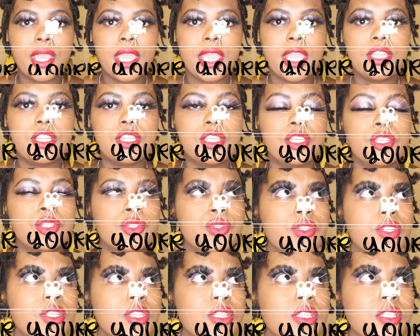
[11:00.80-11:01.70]
paid,
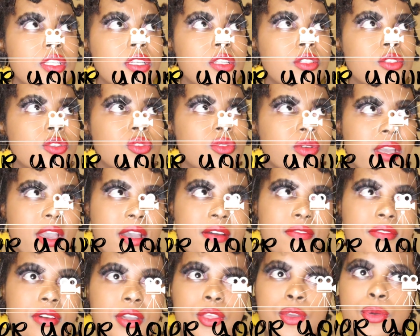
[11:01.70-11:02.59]
you need to
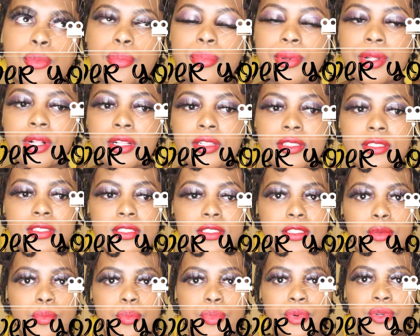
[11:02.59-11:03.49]
cover your bills.
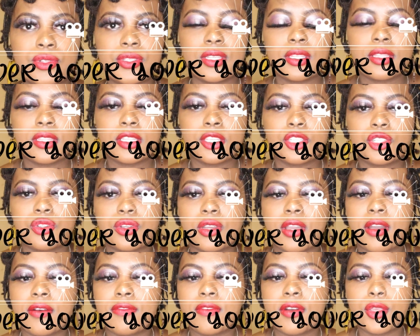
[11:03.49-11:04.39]
It's important that you
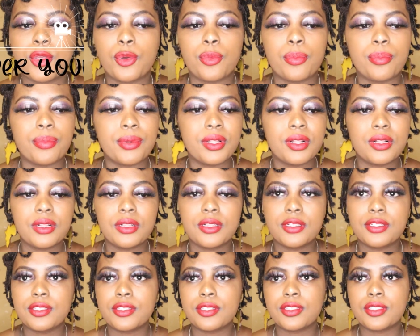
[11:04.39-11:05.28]
cover your
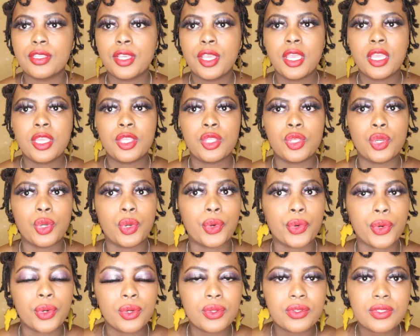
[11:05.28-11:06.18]
bills, your
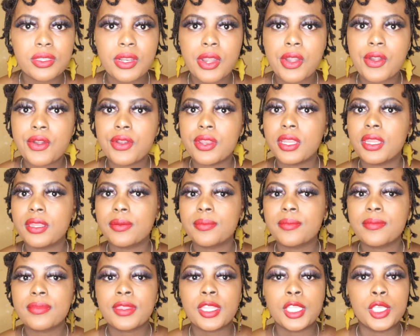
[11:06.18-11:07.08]
grocery,
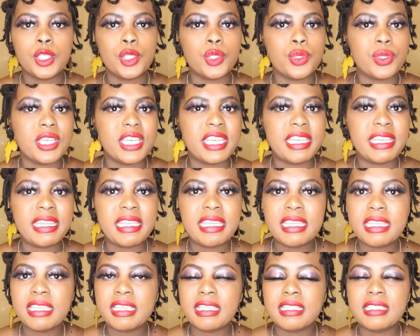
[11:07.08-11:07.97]
your
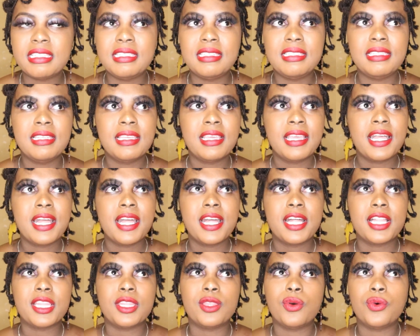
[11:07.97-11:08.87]
needs.
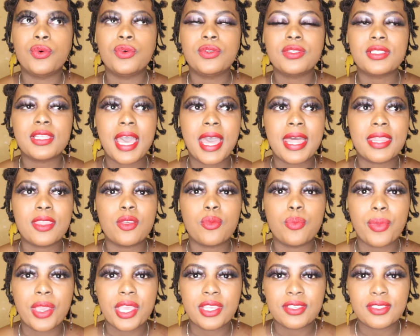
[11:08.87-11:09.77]
Those are the
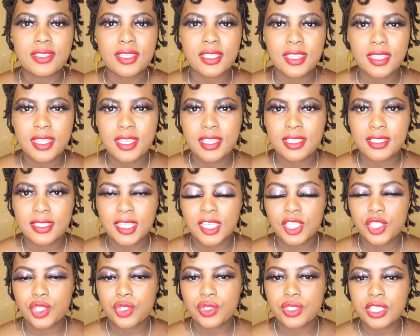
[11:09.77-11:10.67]
basic things
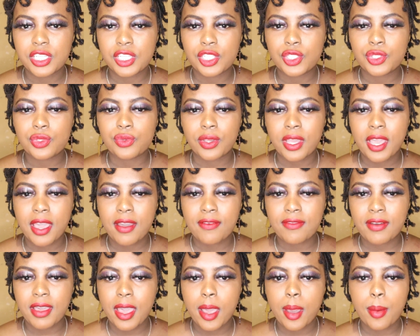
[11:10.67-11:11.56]
that you need to
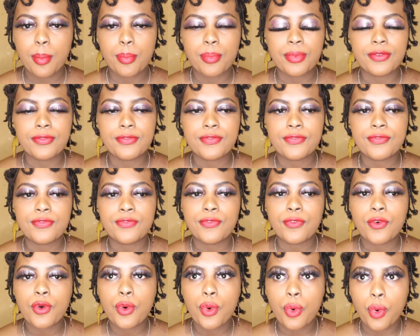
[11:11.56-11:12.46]
cover up
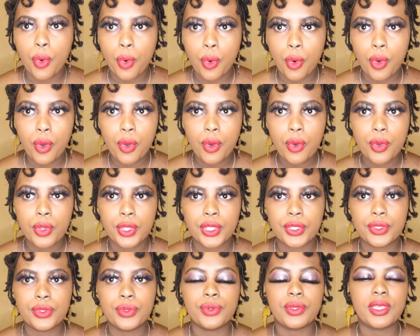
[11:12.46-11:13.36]
before
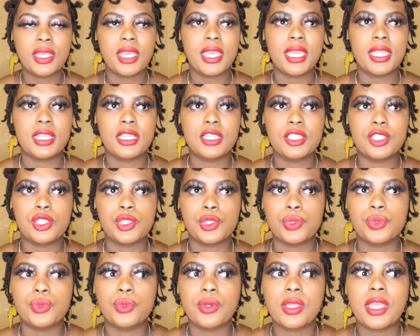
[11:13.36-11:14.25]
you can
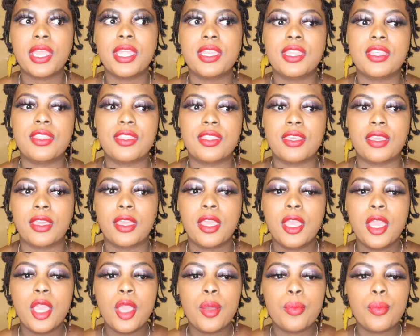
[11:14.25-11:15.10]
do anything,